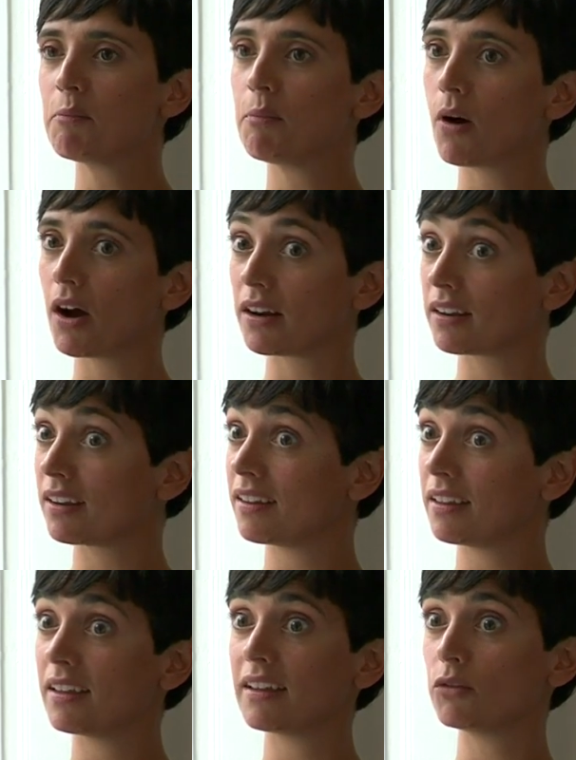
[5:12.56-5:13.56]
but
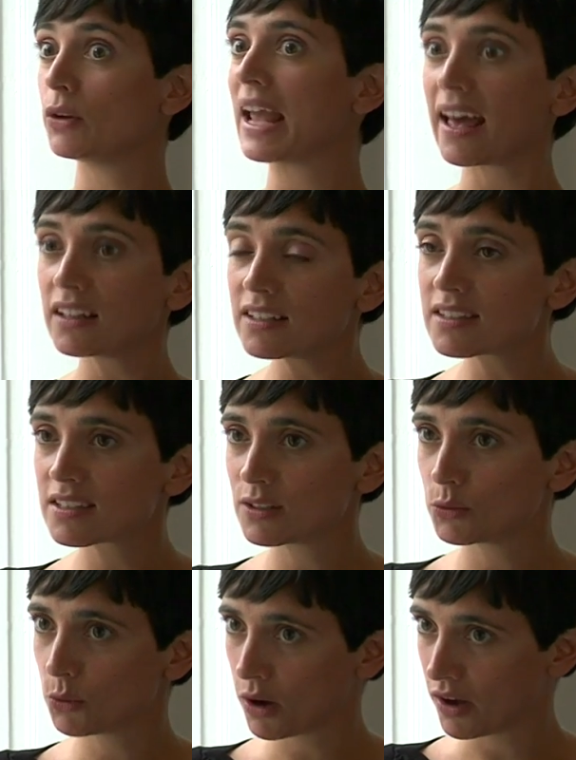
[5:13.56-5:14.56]
reality
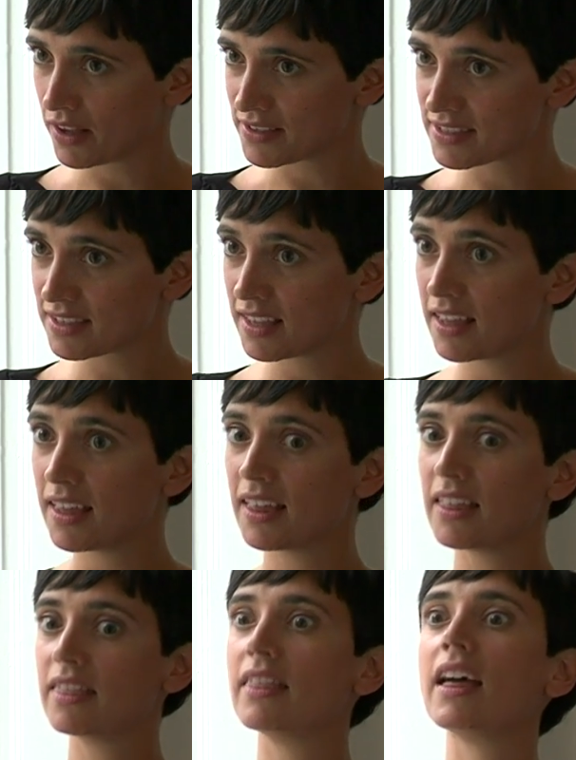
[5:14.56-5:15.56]
was
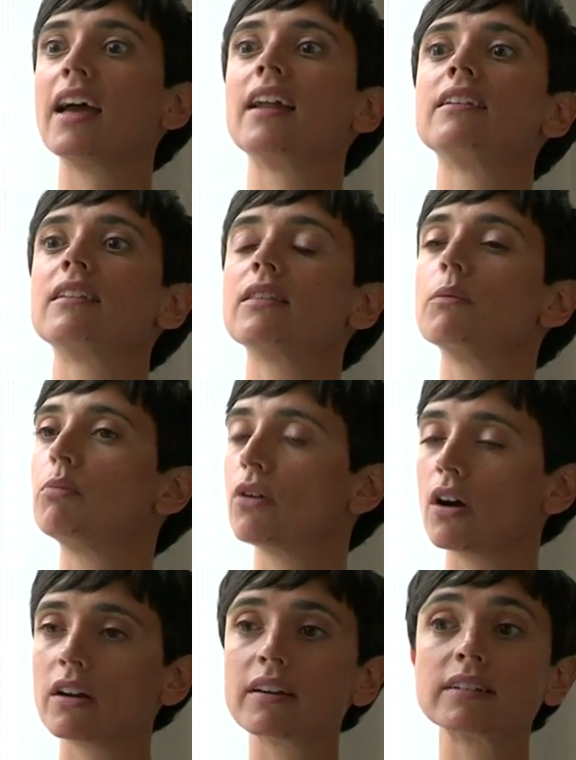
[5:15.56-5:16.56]
that the
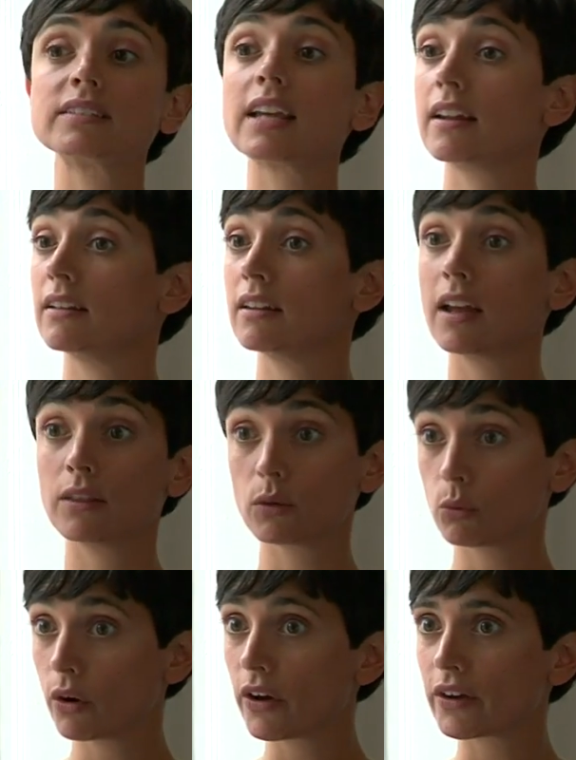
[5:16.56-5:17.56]
products and, and
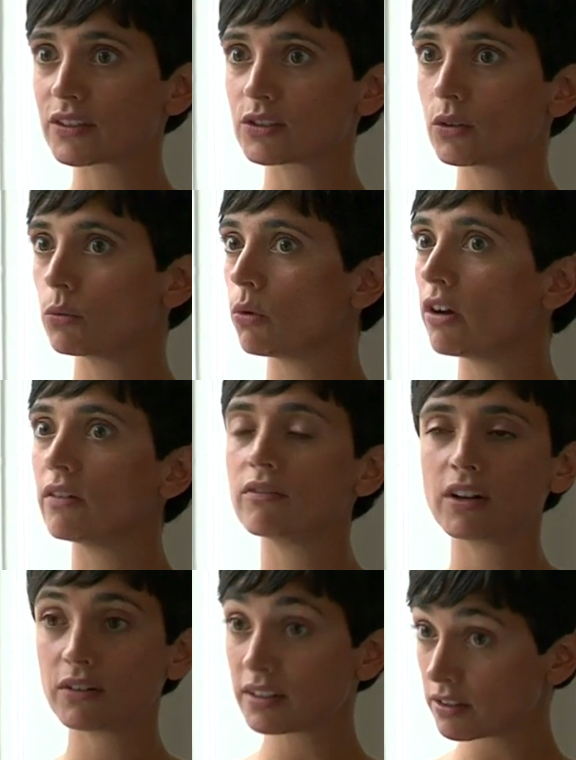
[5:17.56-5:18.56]
the works were
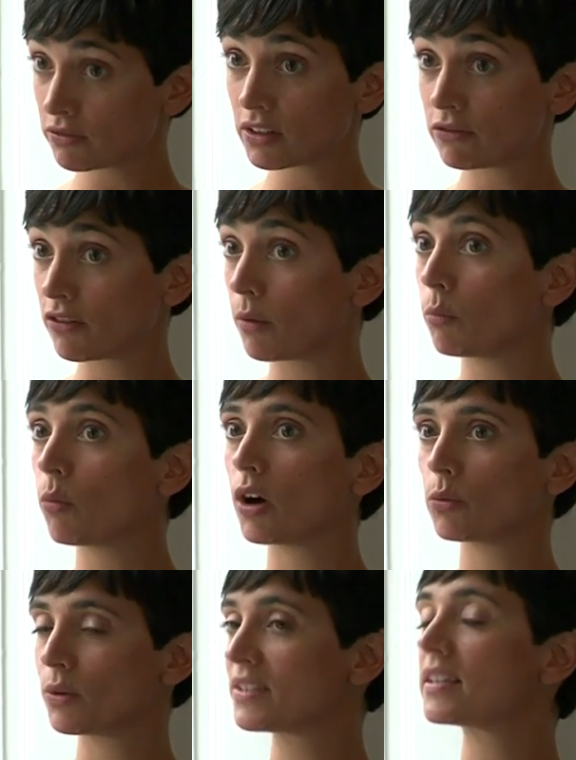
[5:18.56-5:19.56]
very different from
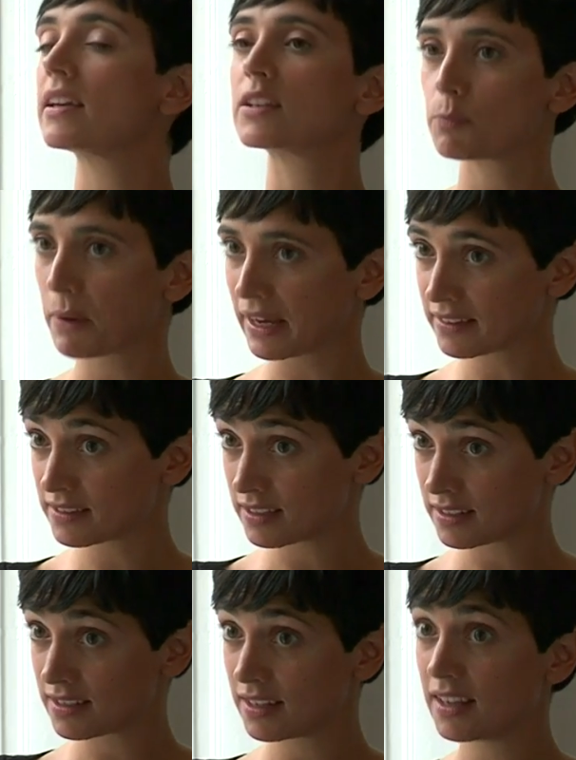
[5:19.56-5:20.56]
what was
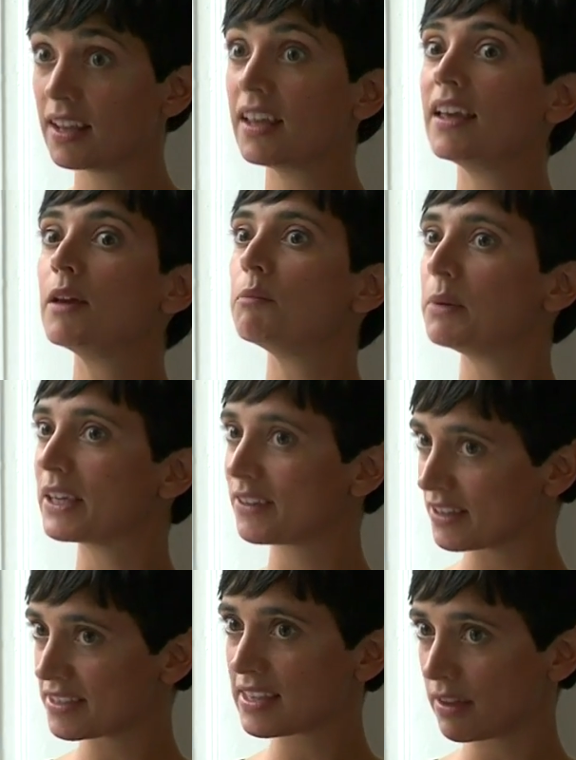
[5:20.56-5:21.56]
expected
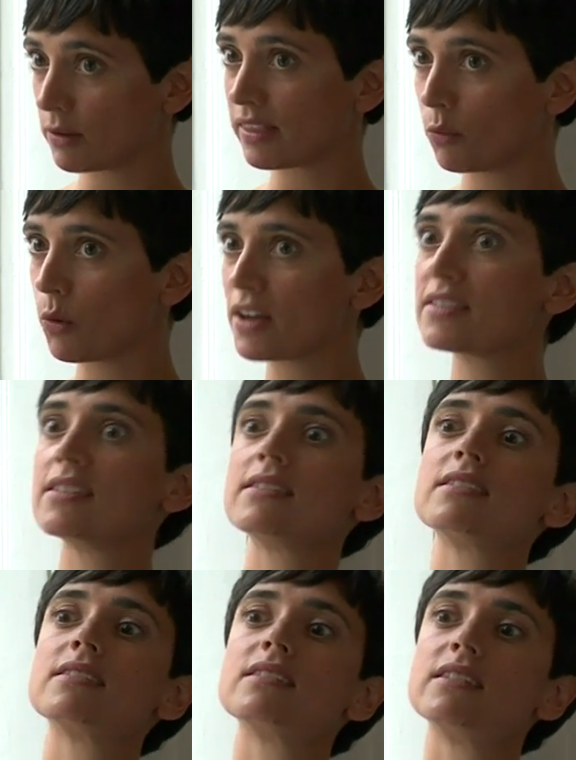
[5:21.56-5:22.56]
because there was
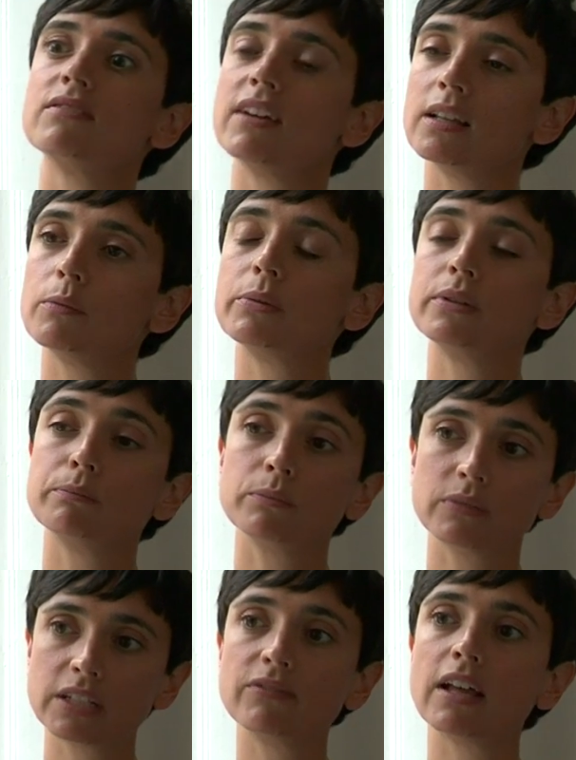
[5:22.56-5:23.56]
this develop,
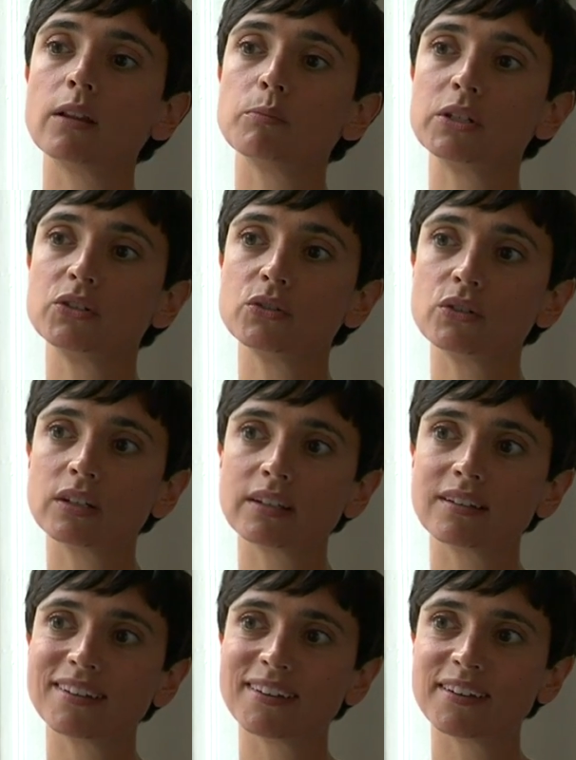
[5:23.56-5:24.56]
development
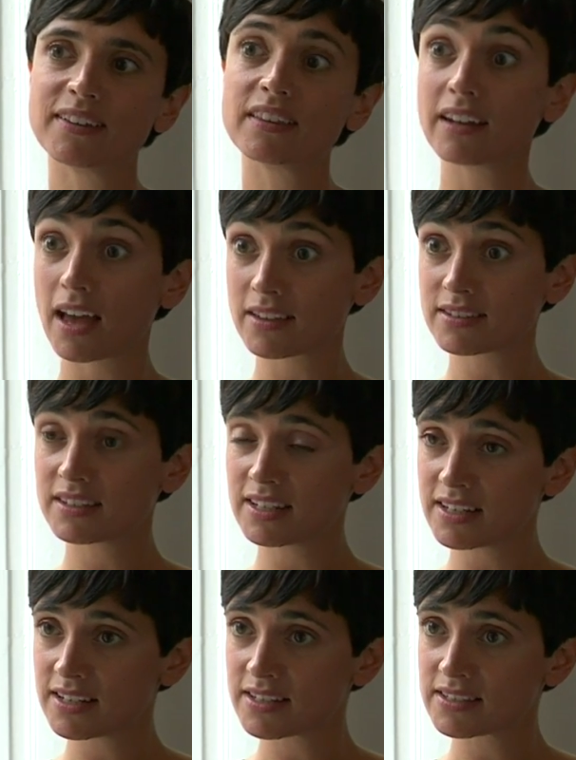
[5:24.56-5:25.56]
during uh, the last
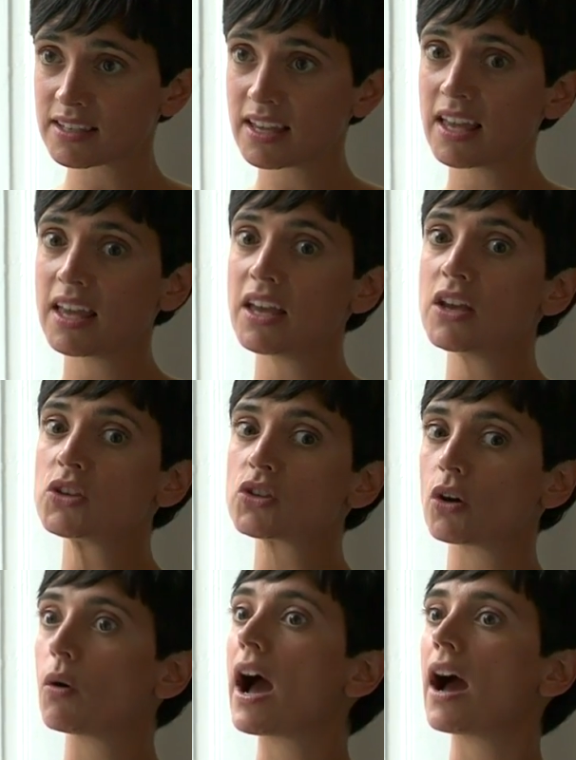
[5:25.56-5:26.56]
years.
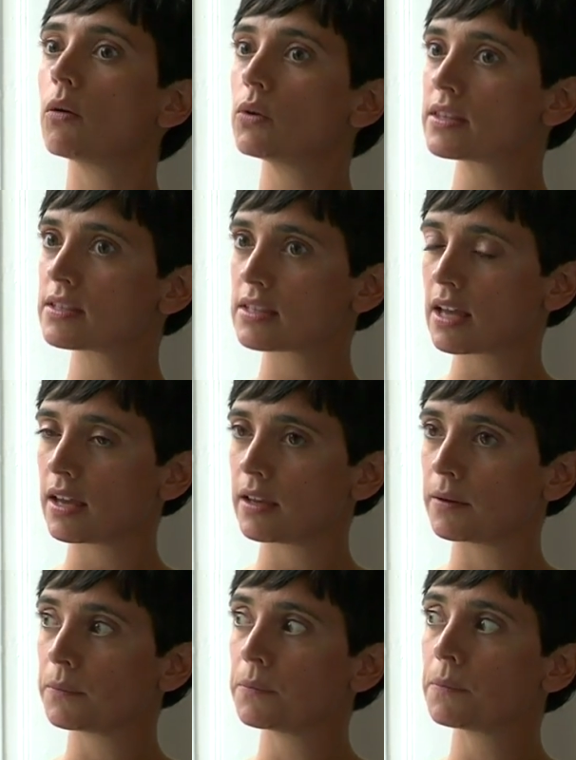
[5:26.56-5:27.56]
So I would
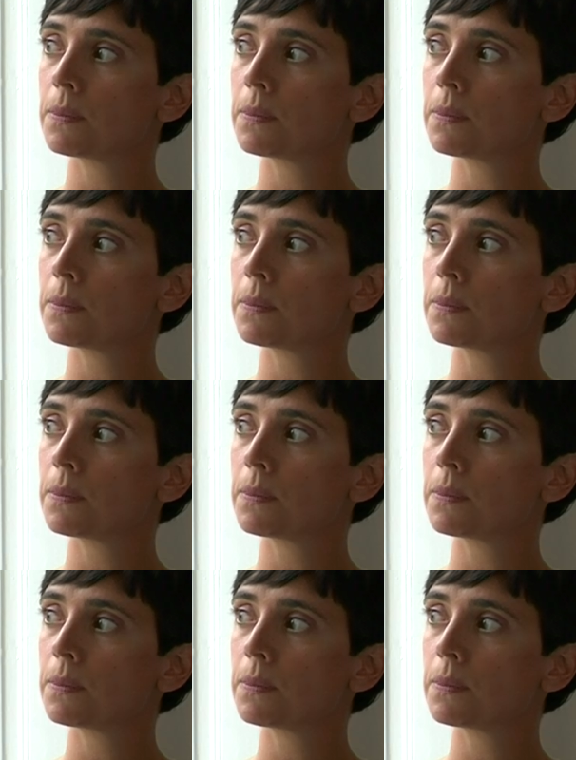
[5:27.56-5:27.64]
say